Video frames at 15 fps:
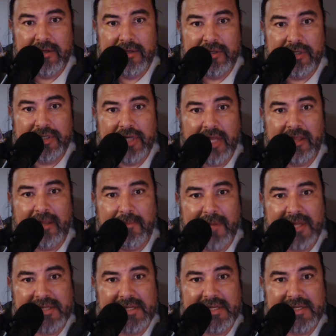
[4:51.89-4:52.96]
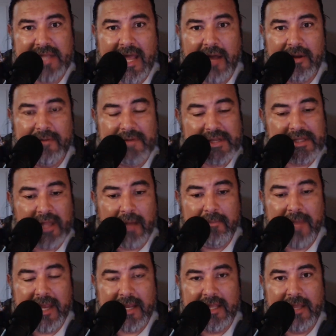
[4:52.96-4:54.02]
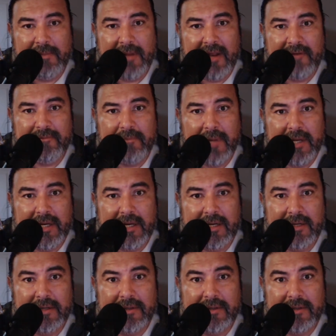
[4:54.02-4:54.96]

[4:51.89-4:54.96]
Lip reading: shut the business down if it's not making them enough money